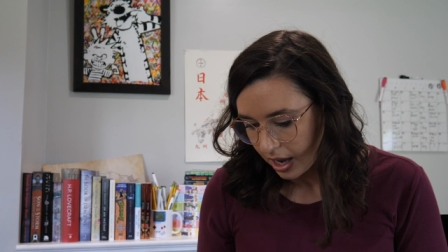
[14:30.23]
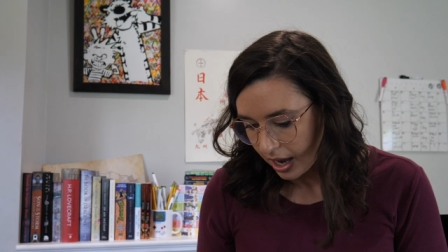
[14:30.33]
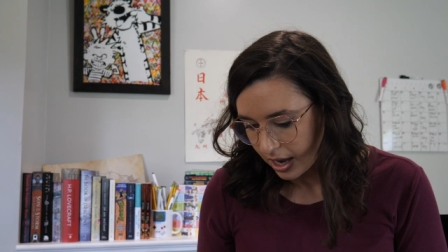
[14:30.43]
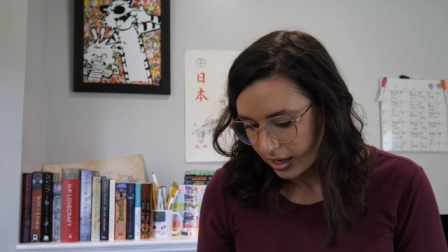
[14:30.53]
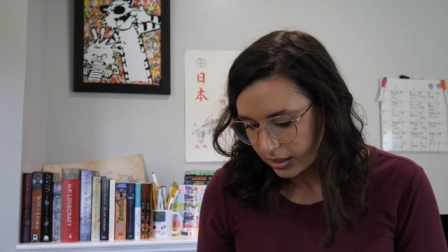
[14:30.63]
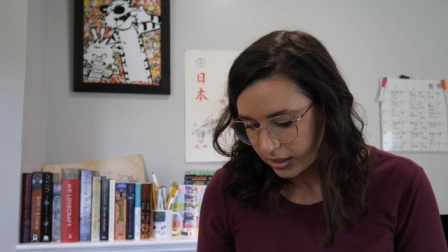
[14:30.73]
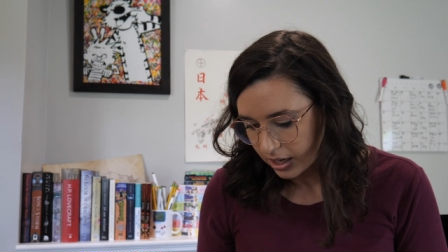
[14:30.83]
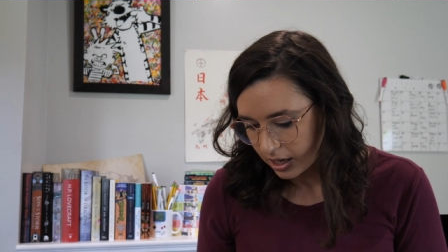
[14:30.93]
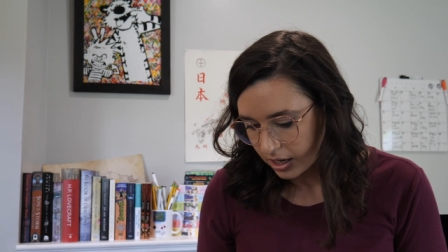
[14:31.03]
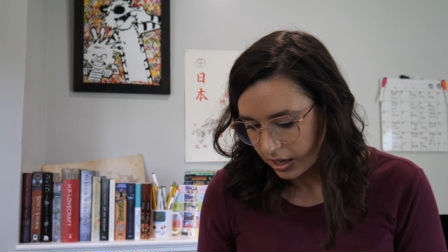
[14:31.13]
and
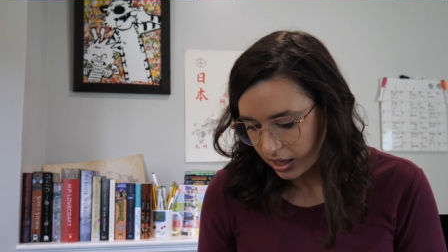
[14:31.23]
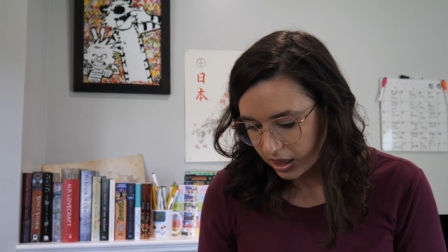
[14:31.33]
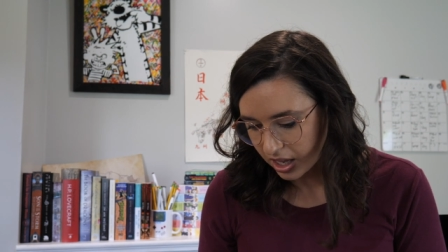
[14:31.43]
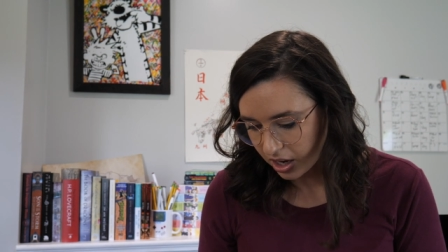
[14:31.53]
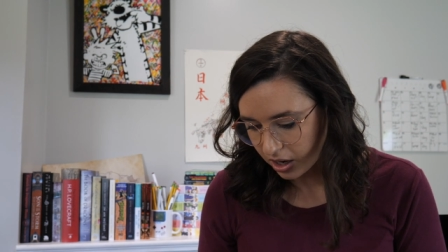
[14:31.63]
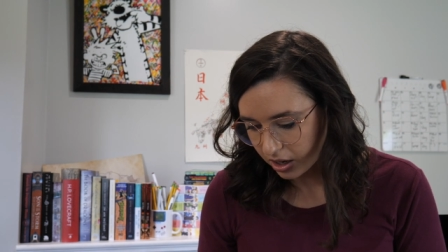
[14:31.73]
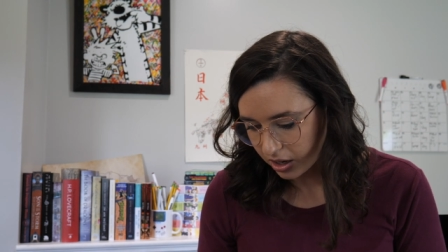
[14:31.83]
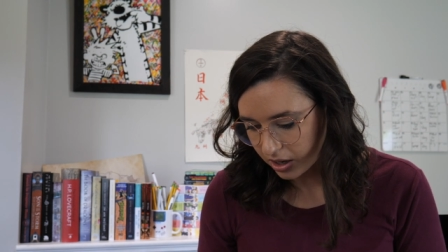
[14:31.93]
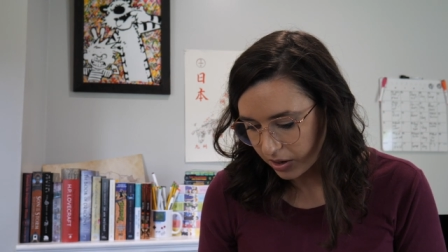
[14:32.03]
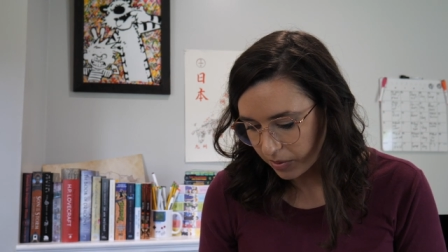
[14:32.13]

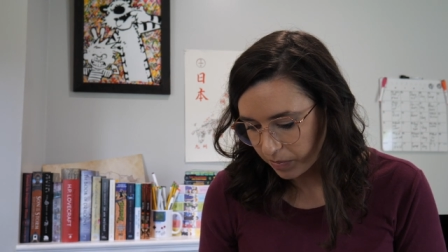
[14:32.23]
their,